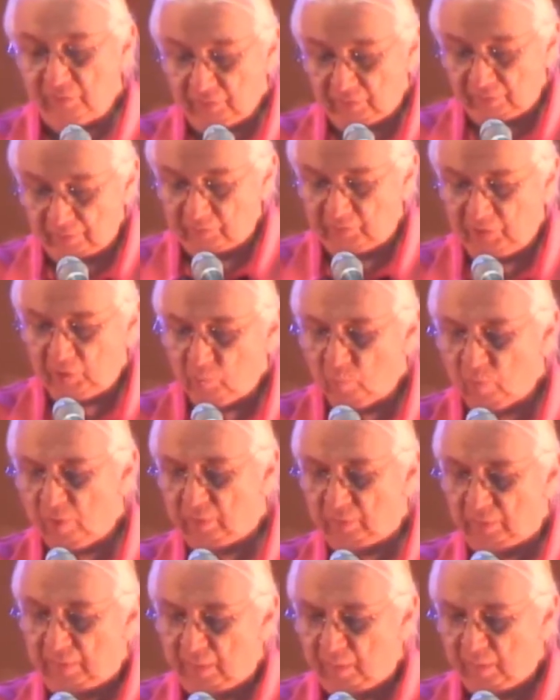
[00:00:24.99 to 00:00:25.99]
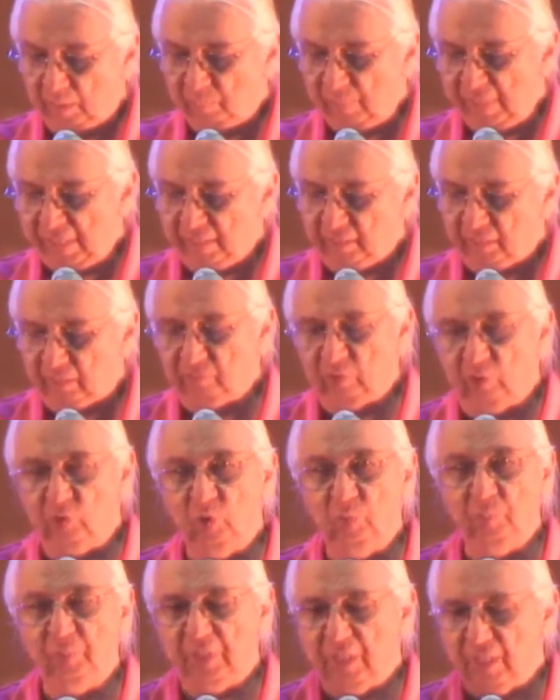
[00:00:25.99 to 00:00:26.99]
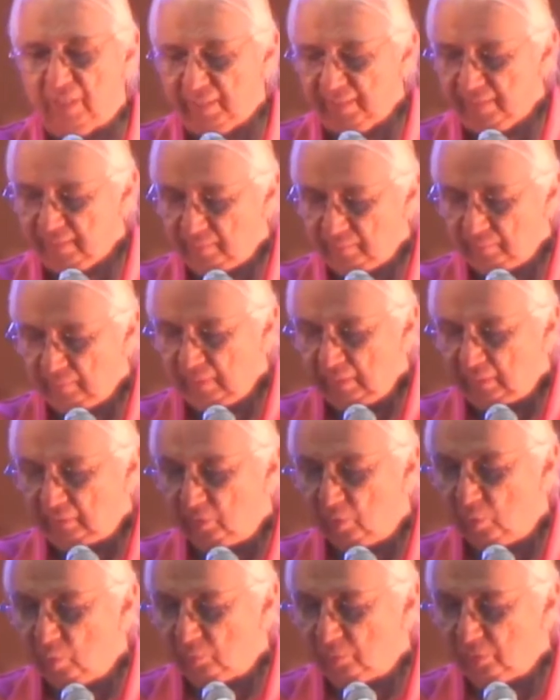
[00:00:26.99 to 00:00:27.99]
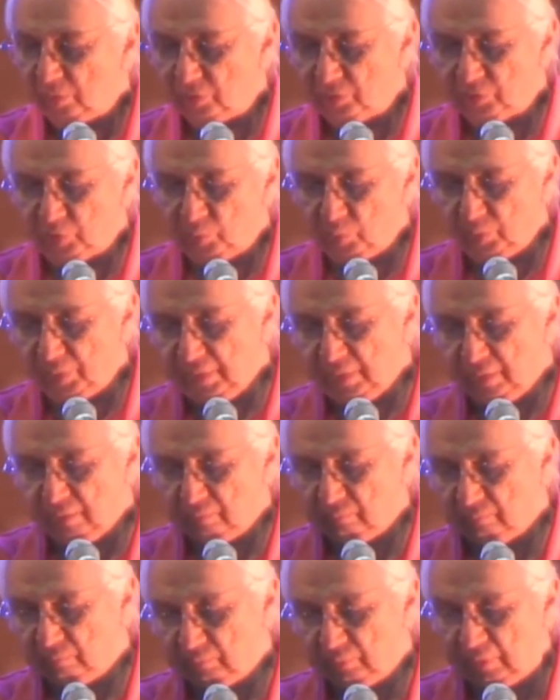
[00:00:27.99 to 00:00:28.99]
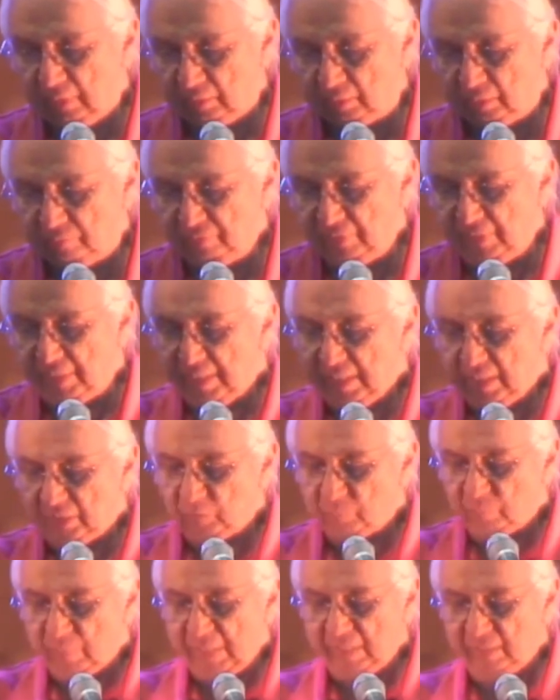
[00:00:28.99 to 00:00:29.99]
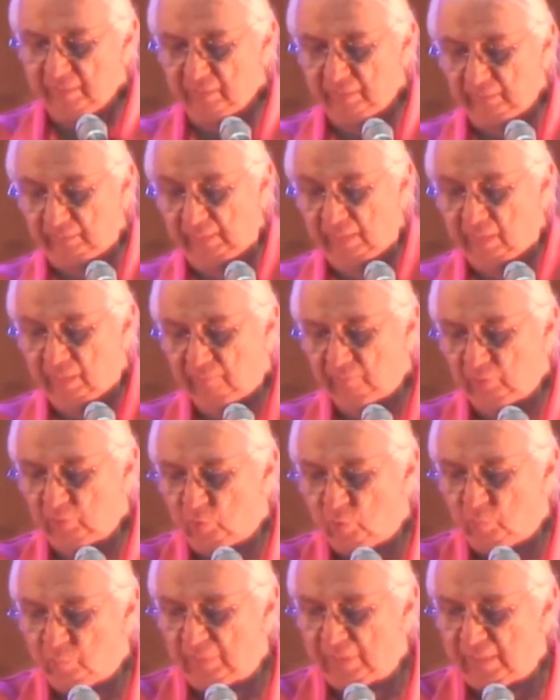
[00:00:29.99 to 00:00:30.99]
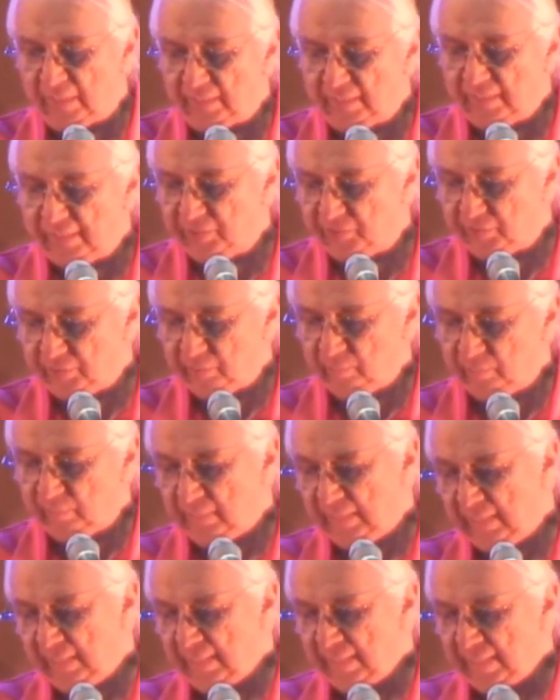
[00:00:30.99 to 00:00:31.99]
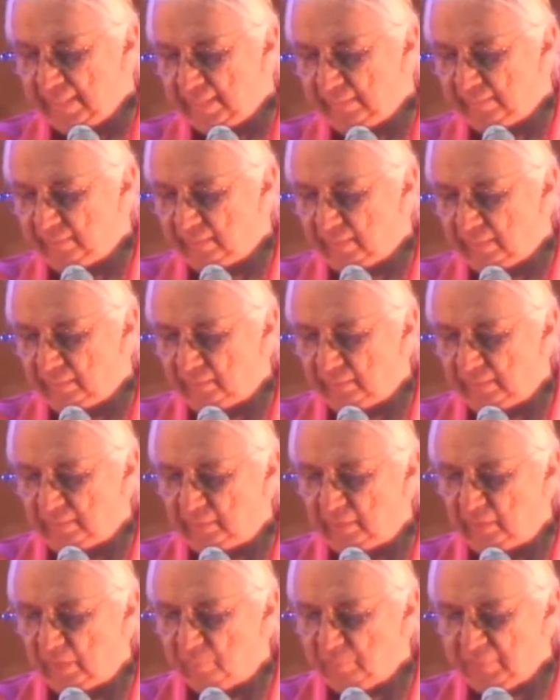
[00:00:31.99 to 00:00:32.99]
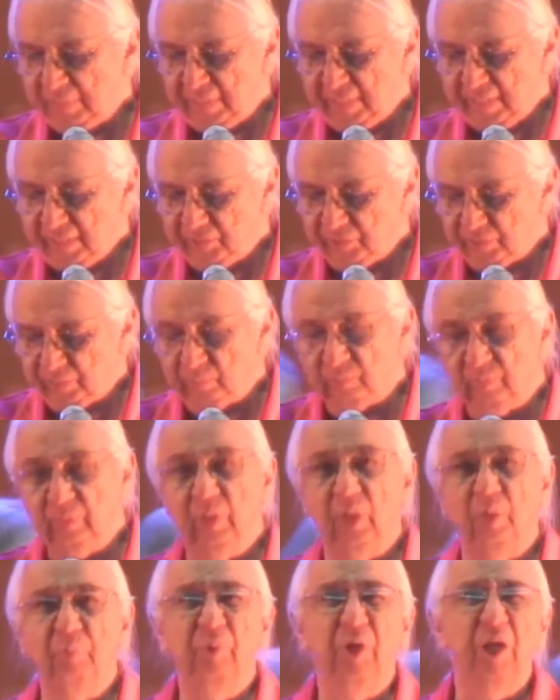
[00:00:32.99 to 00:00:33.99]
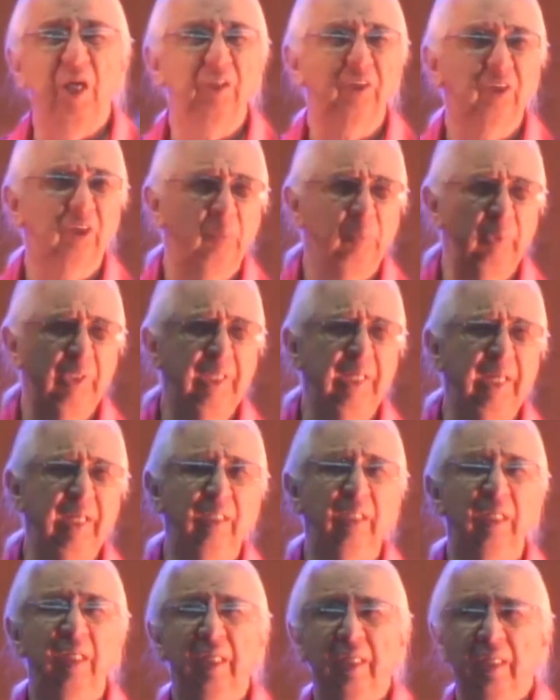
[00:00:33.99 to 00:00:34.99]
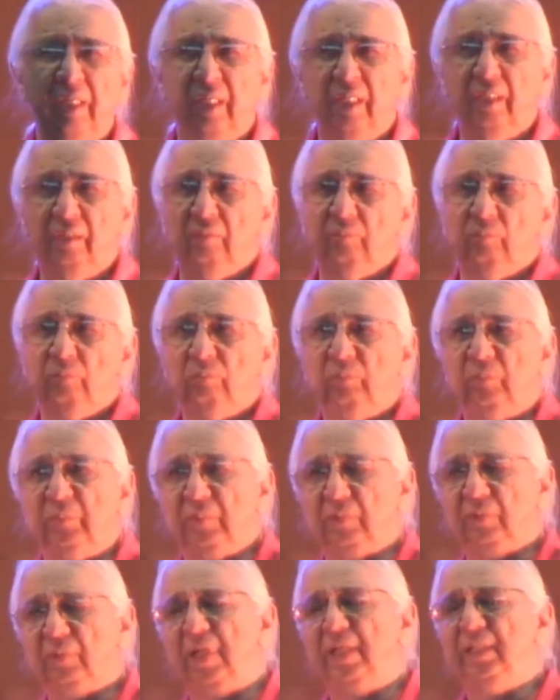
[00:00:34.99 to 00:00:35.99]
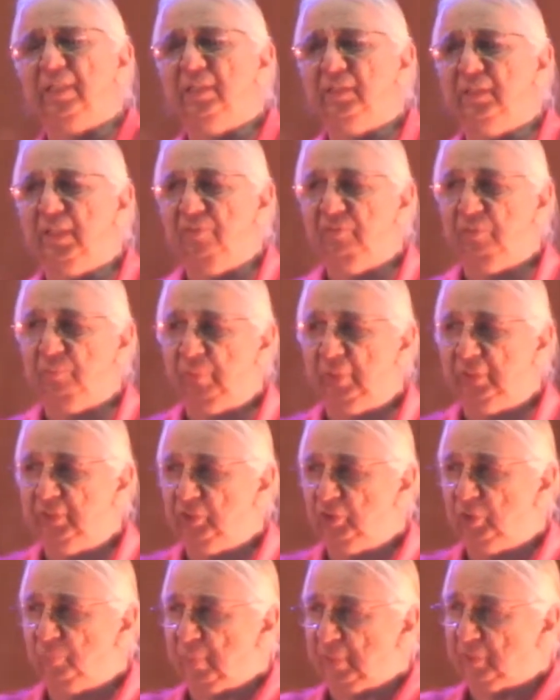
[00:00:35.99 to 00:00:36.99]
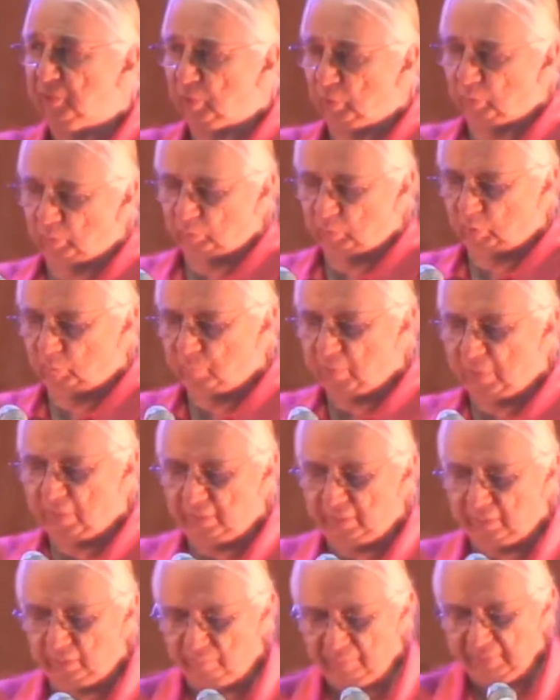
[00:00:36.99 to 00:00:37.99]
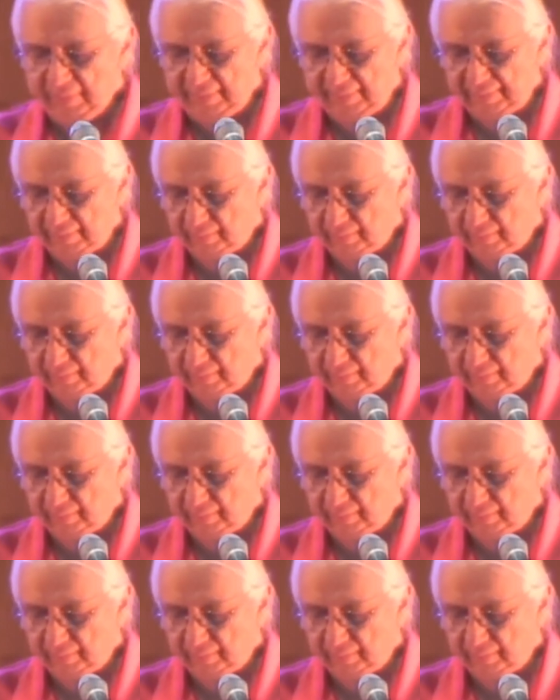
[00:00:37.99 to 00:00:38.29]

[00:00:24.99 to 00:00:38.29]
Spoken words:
Sycuan Band of the Kumeyaay, the Haudenosaunee, the Vihias Band of the Kumeyaay Nation, and the Lummi Nation. Approximately 97 participants took part in the meeting.